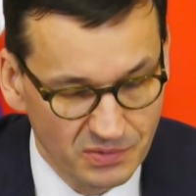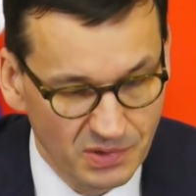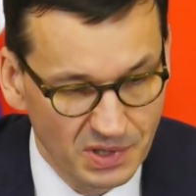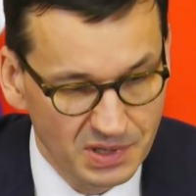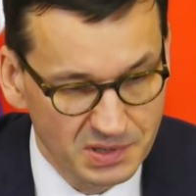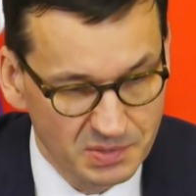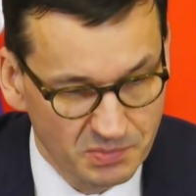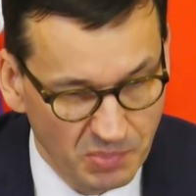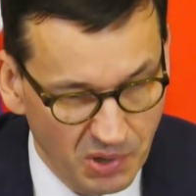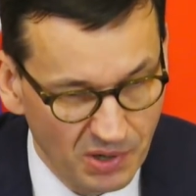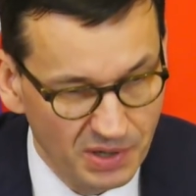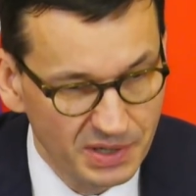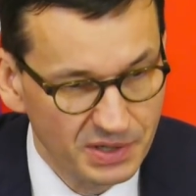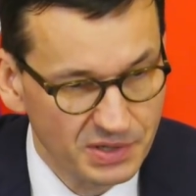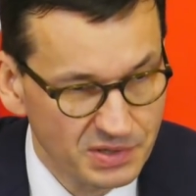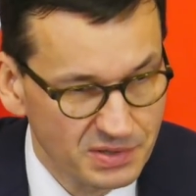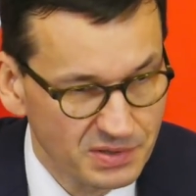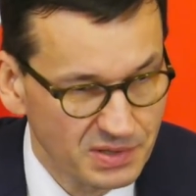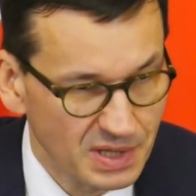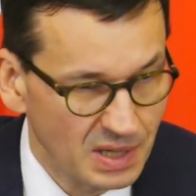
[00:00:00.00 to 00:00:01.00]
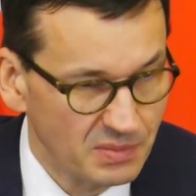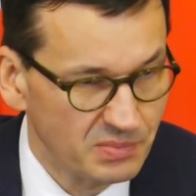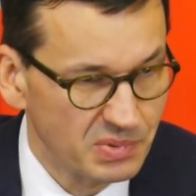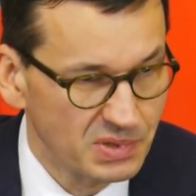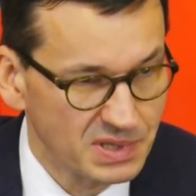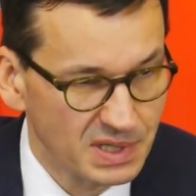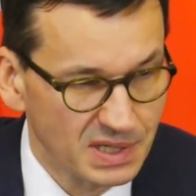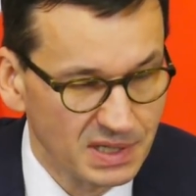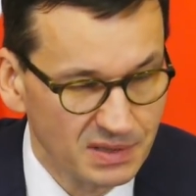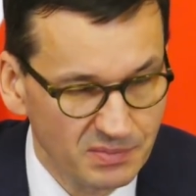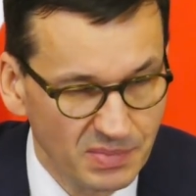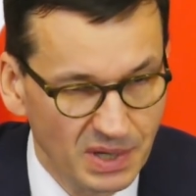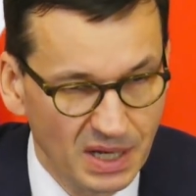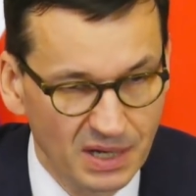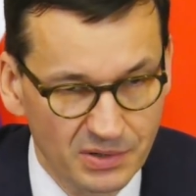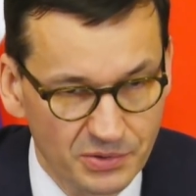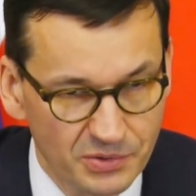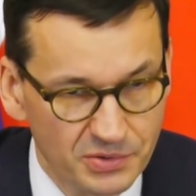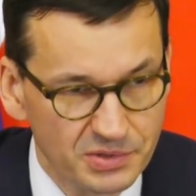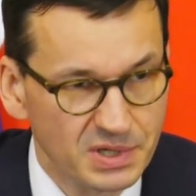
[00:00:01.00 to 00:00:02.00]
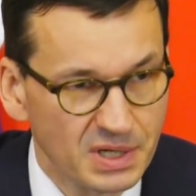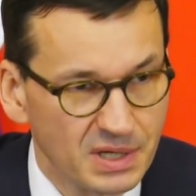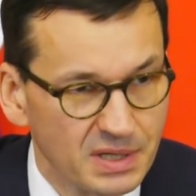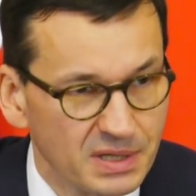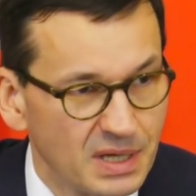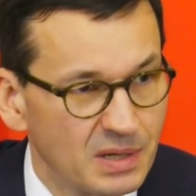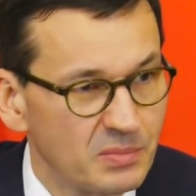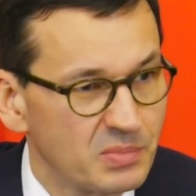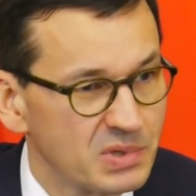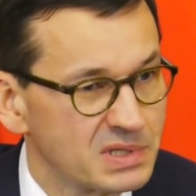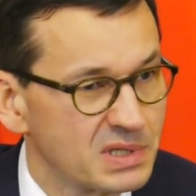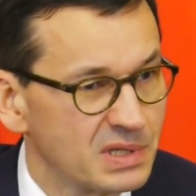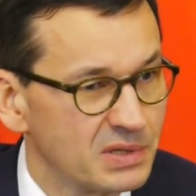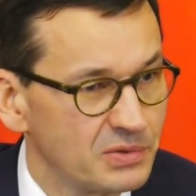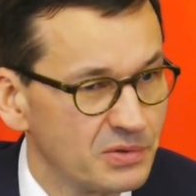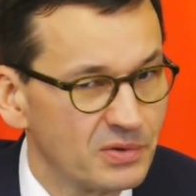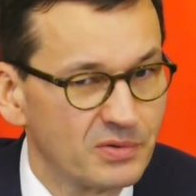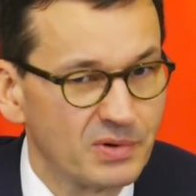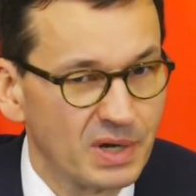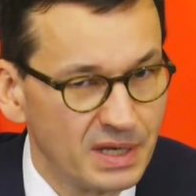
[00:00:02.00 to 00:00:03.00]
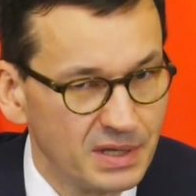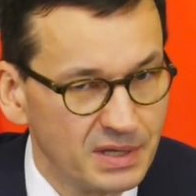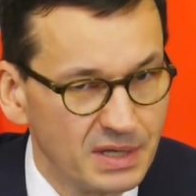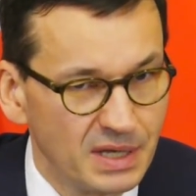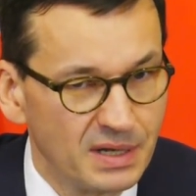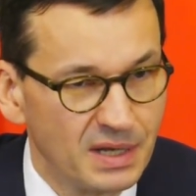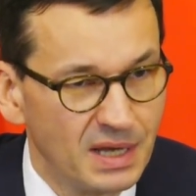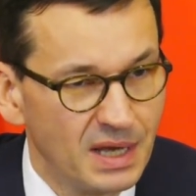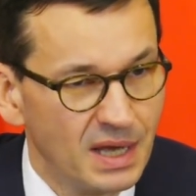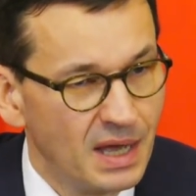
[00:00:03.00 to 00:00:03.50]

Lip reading: was Polish, 10% Belarusian, 10% Ukrainian.